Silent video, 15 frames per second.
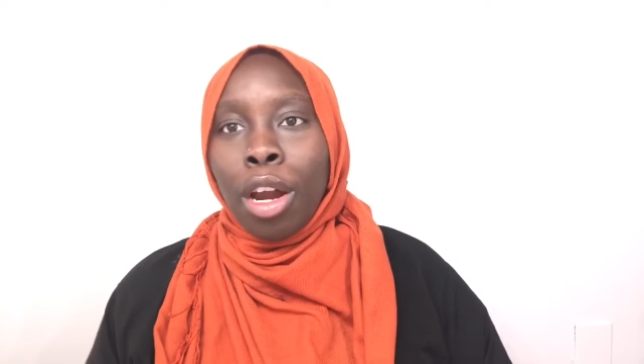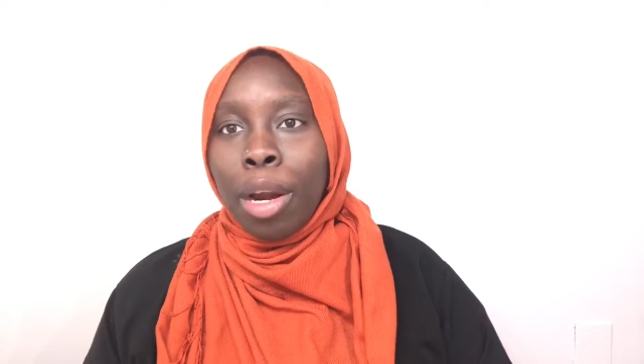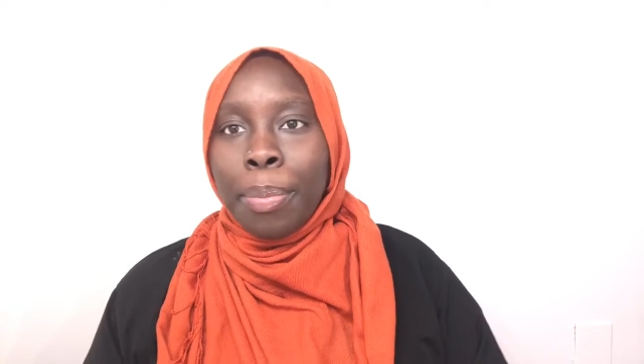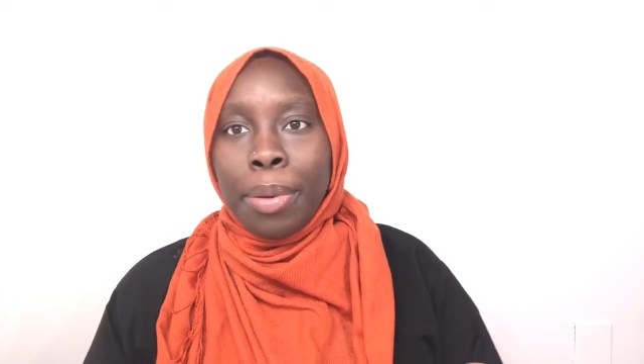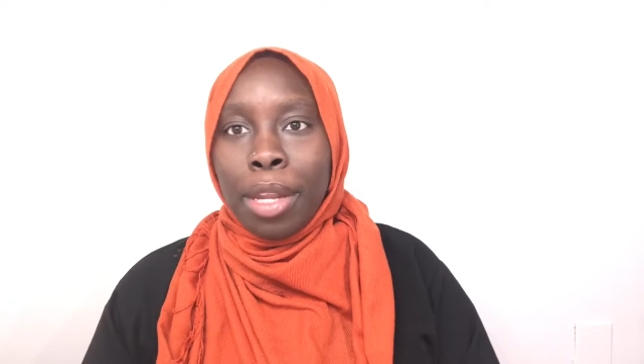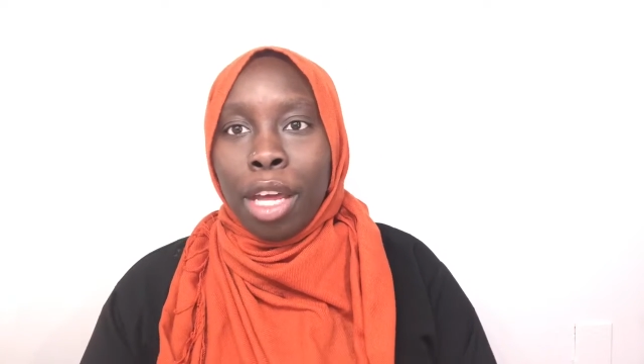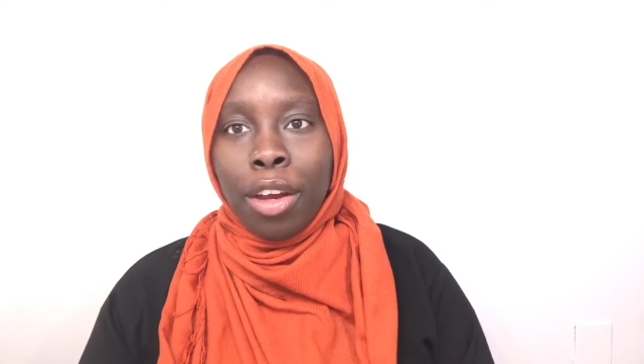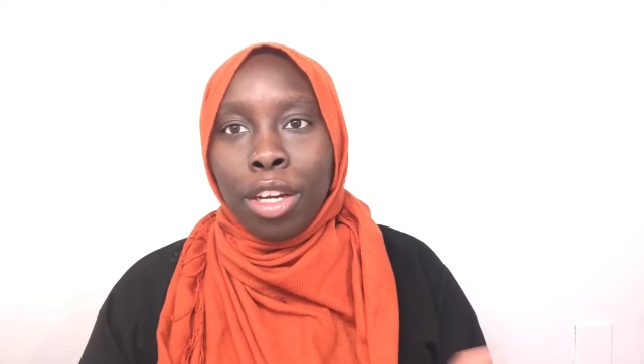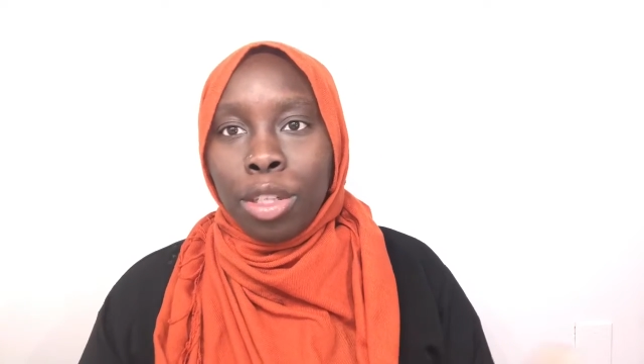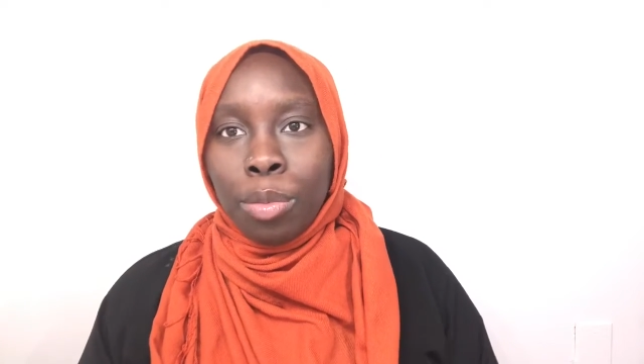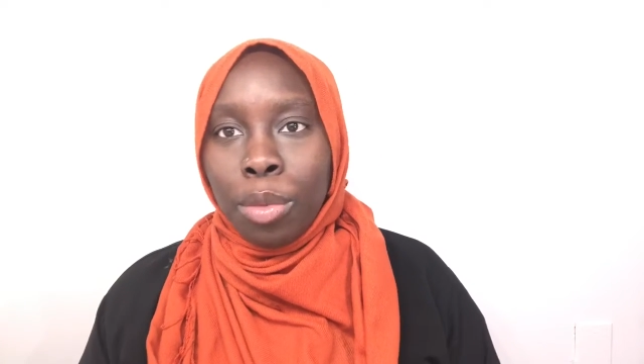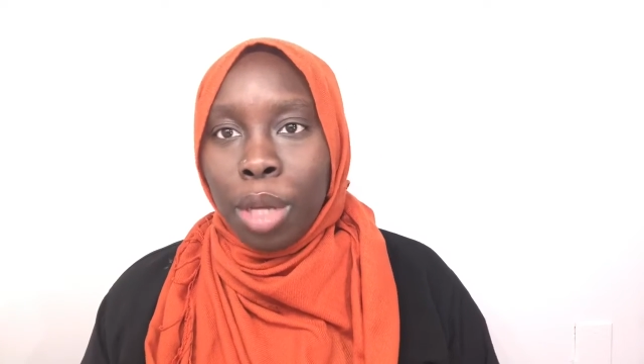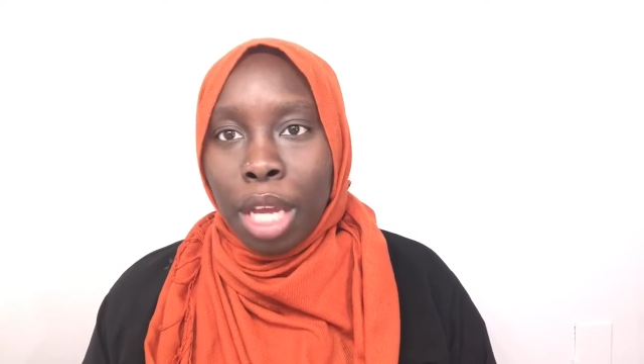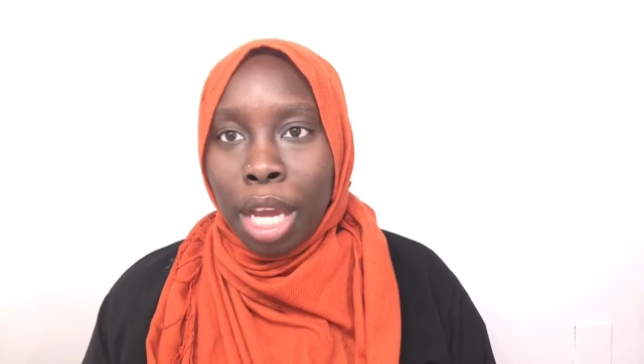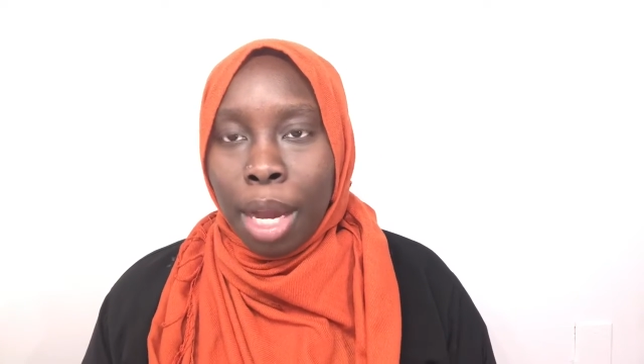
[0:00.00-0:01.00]

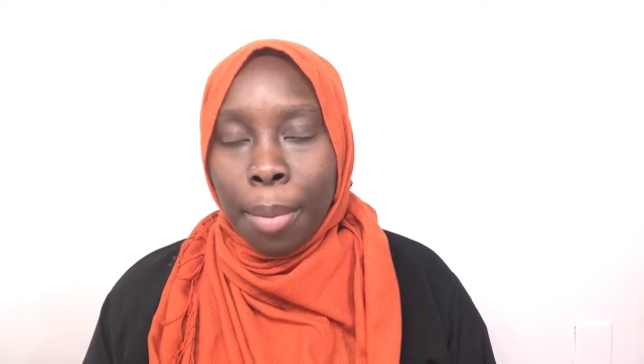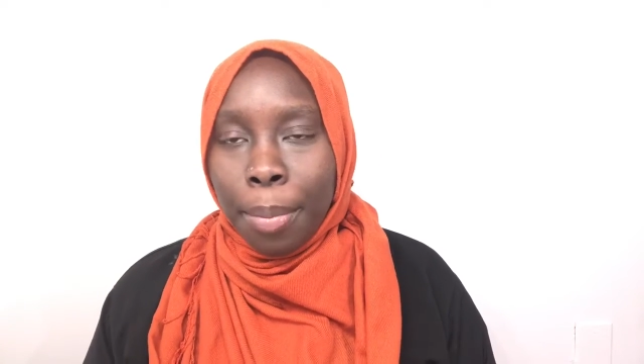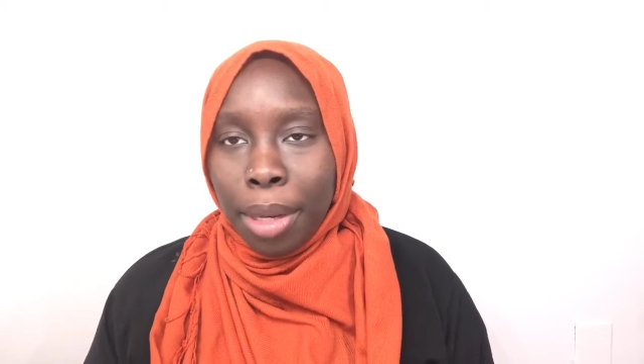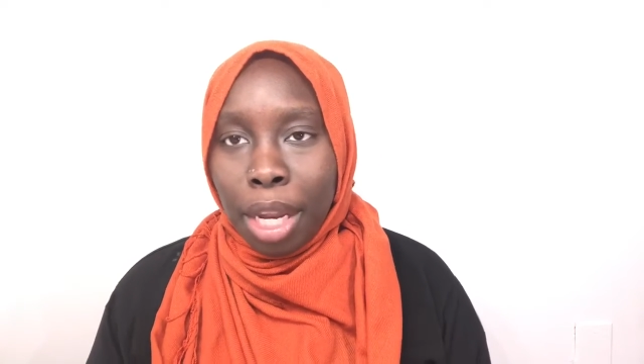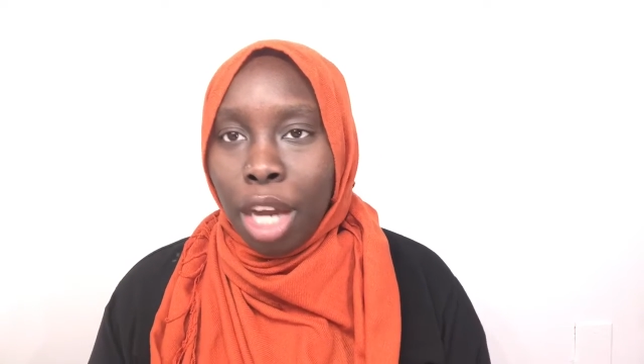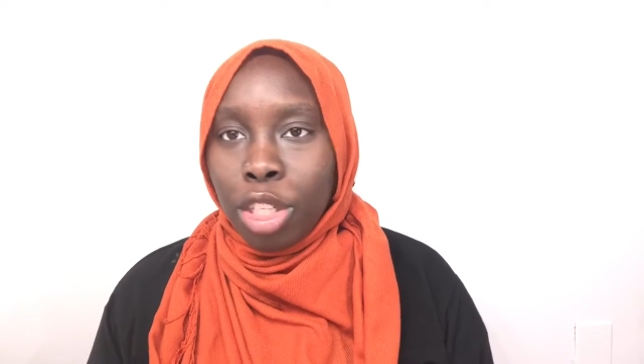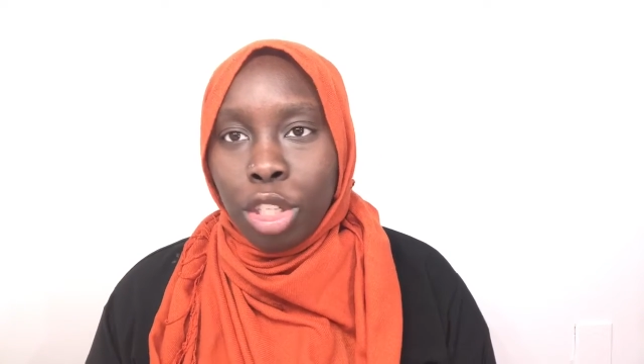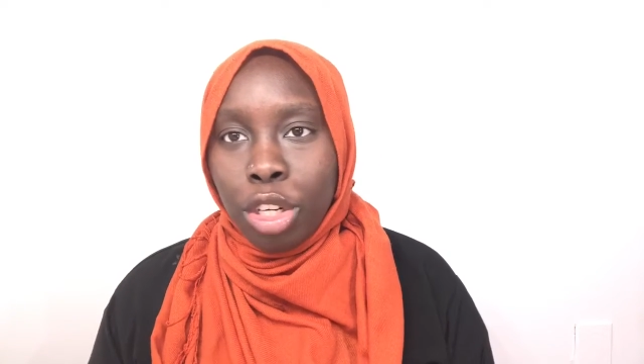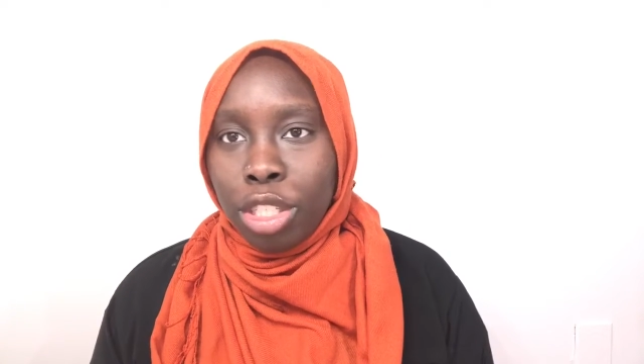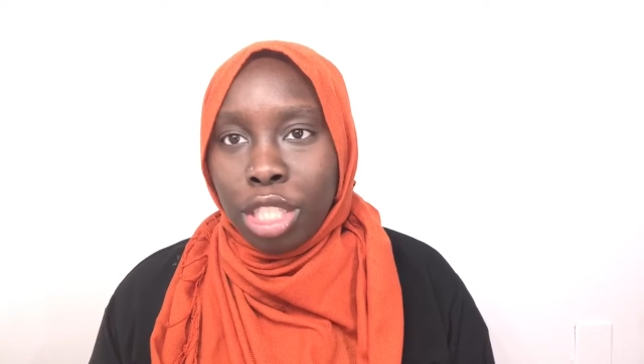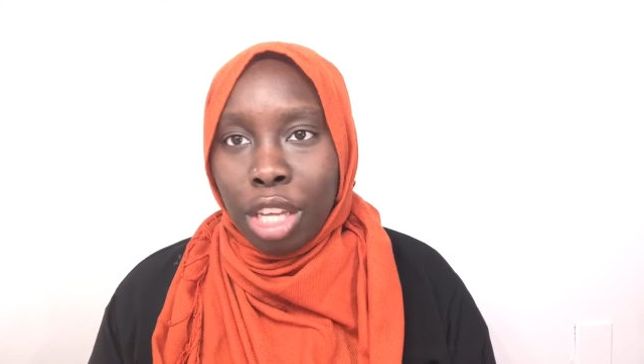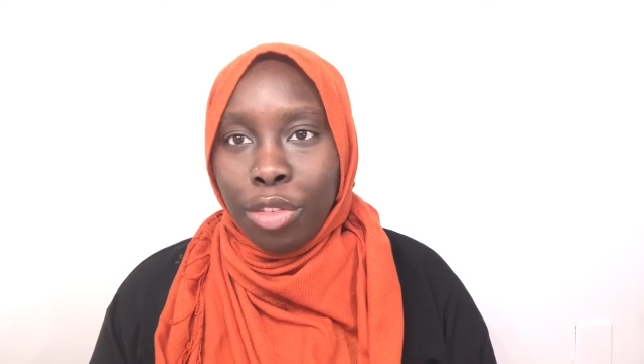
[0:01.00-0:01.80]
belong to yourself.